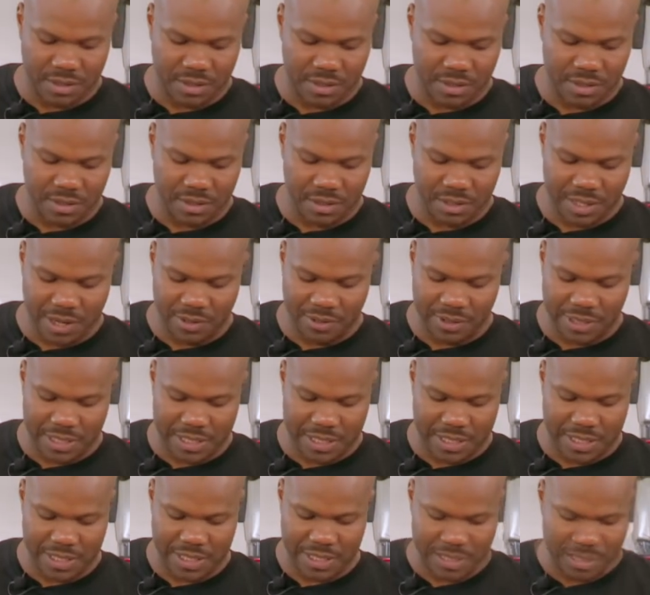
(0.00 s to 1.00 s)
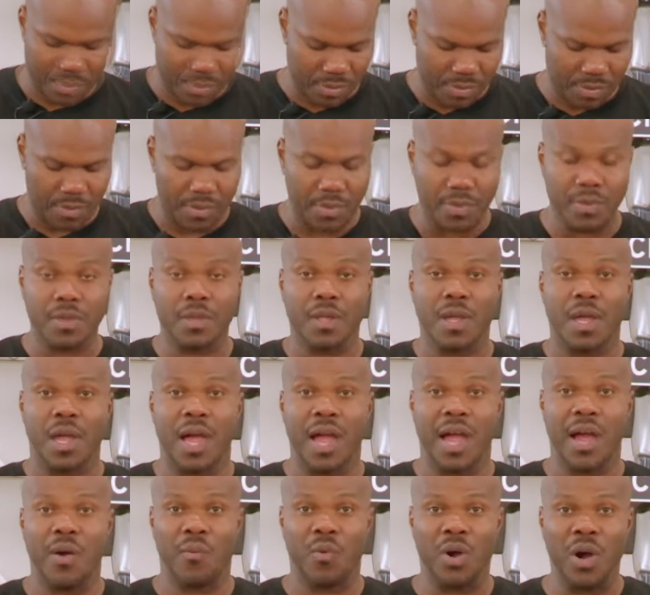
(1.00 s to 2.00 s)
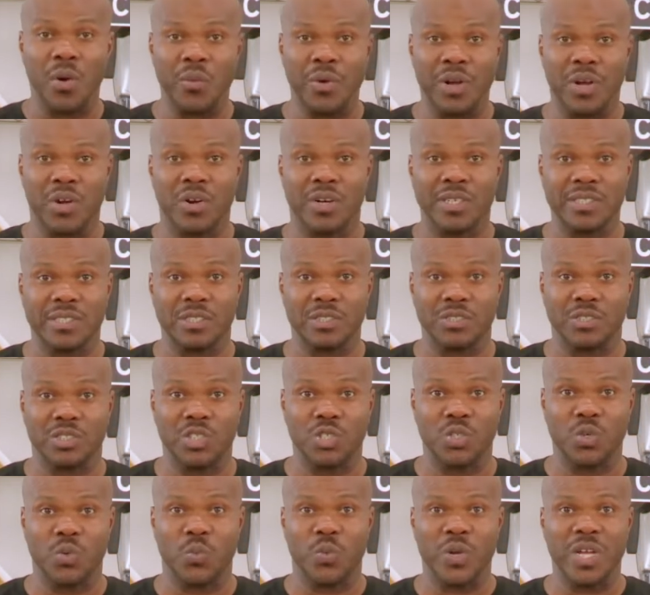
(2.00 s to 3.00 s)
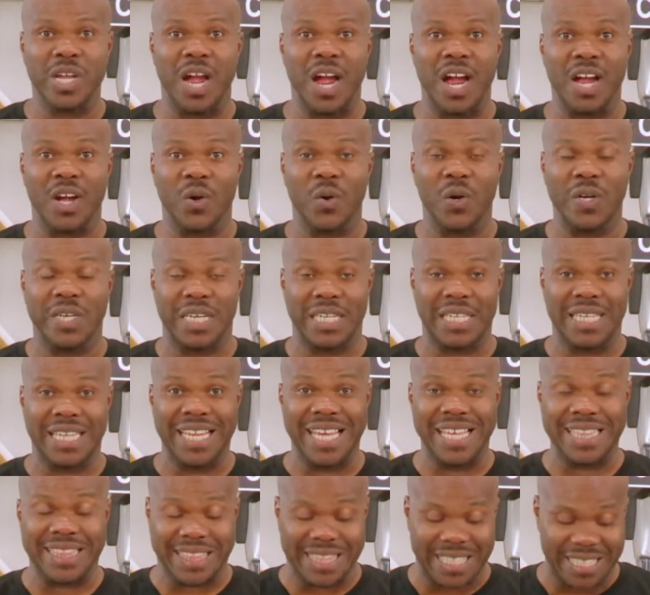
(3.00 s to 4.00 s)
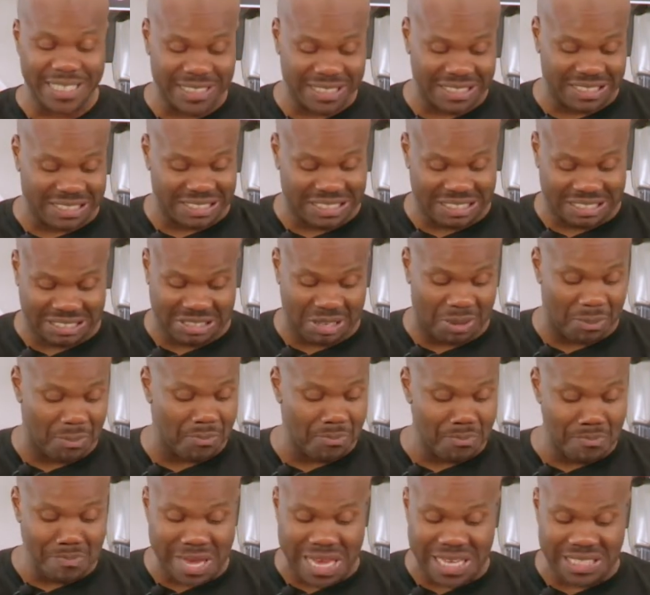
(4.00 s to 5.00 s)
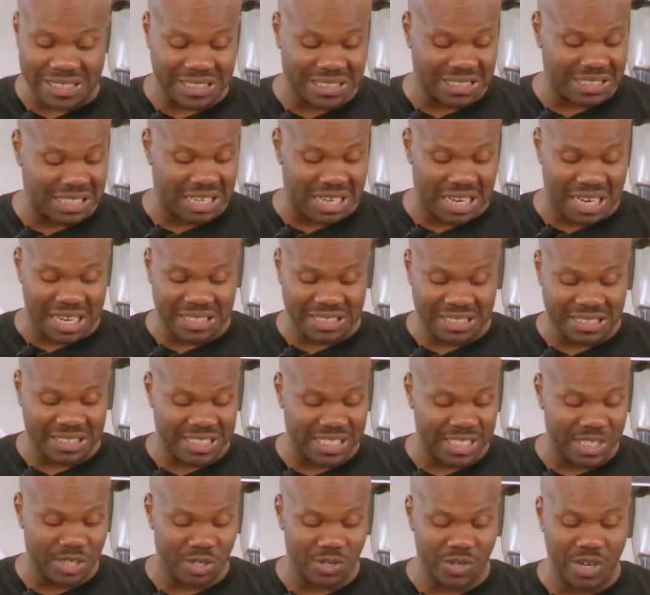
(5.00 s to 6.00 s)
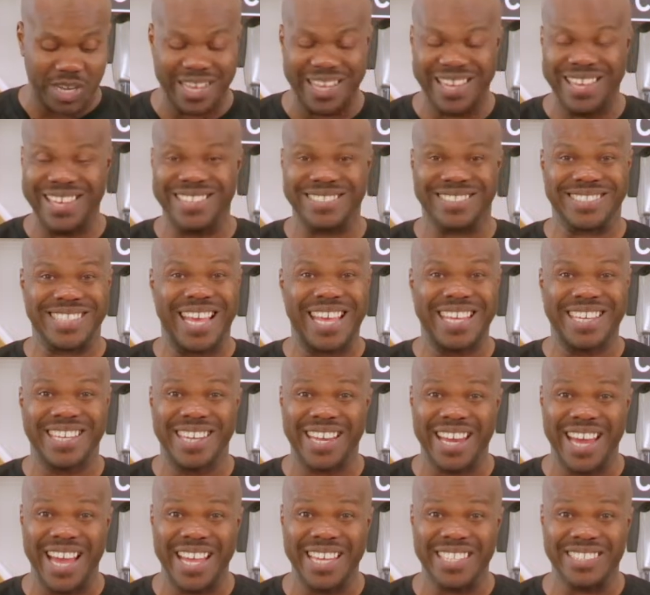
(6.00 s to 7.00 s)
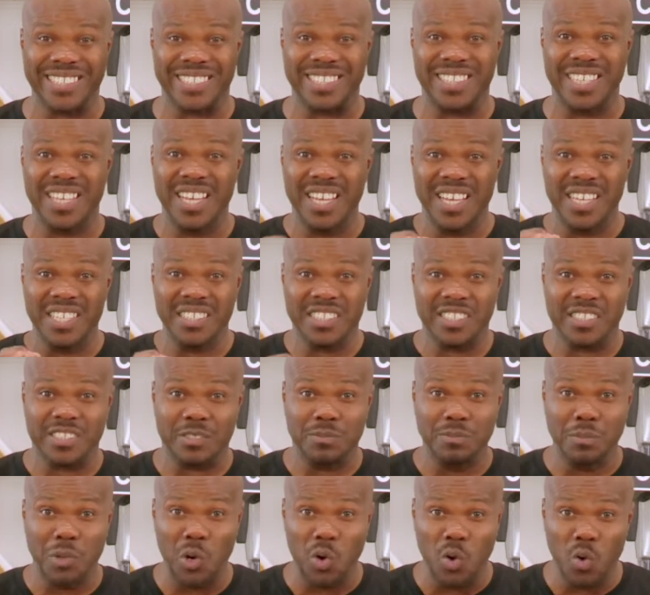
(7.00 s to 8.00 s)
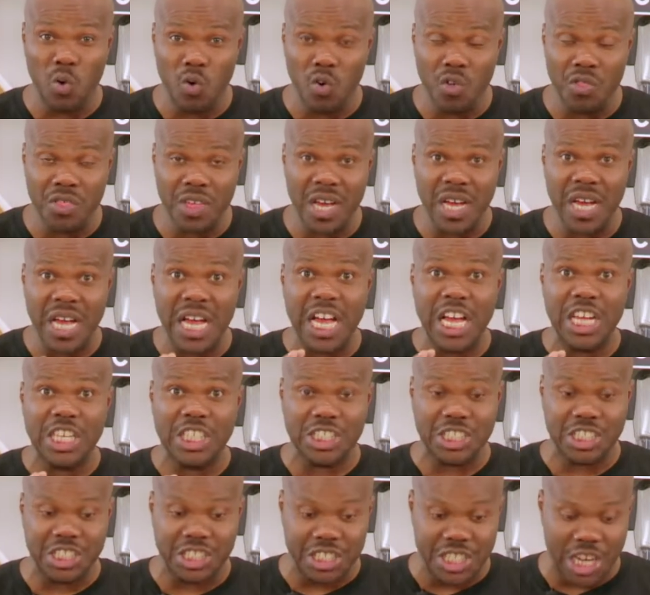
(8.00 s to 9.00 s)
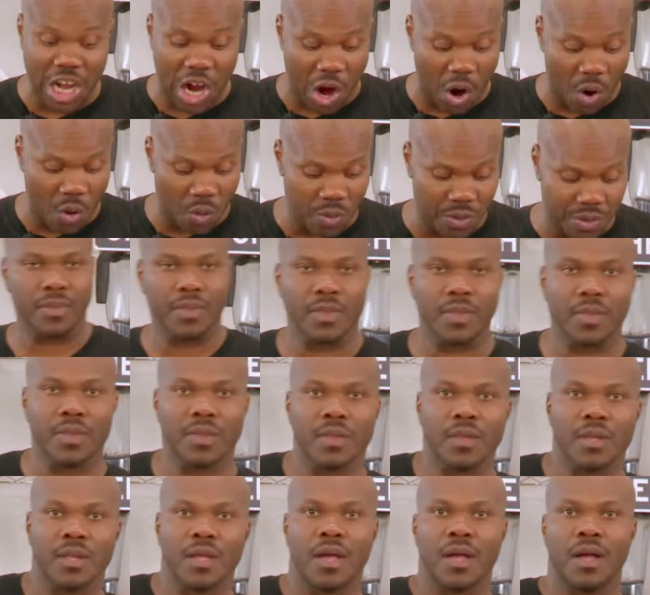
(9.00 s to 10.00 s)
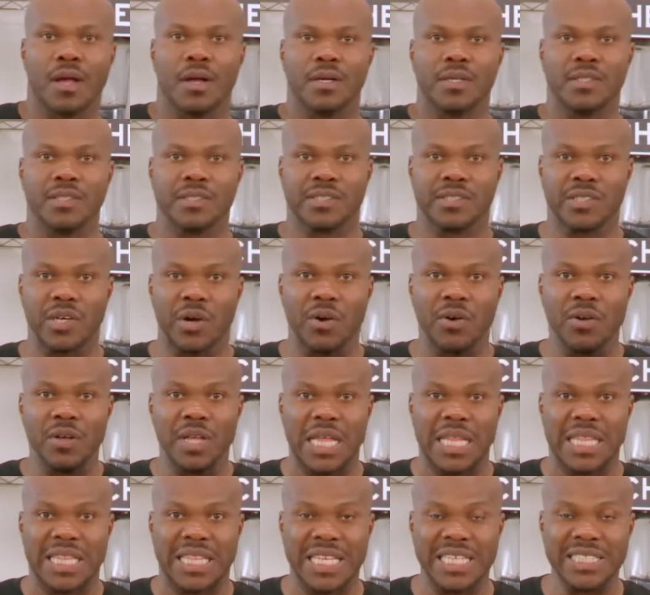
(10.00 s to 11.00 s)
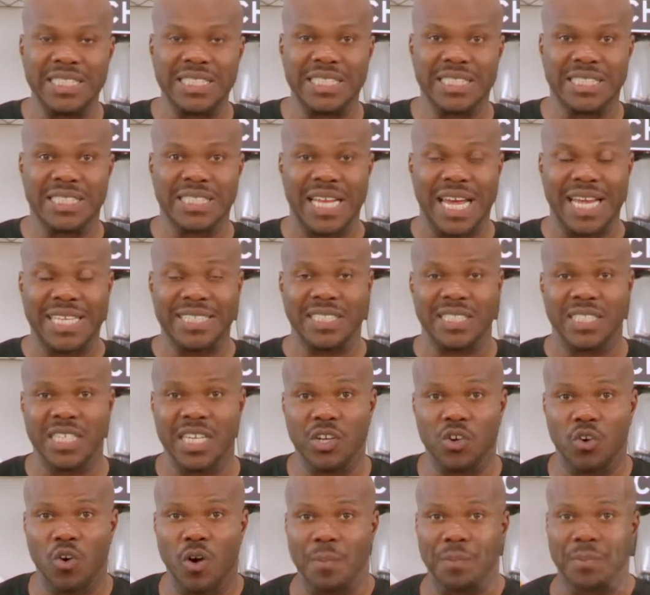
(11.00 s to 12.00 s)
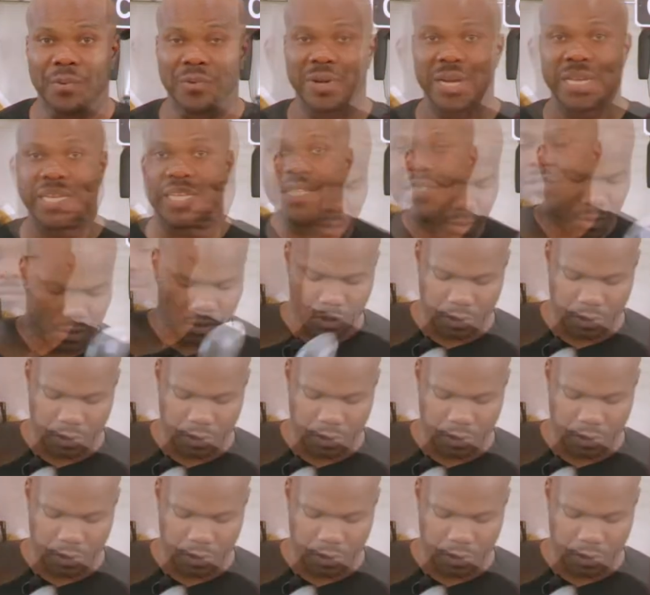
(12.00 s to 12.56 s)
slowly. And what we're going to do, we are going to let this just mix until it's a nice smooth dough. So this is nice and incorporated.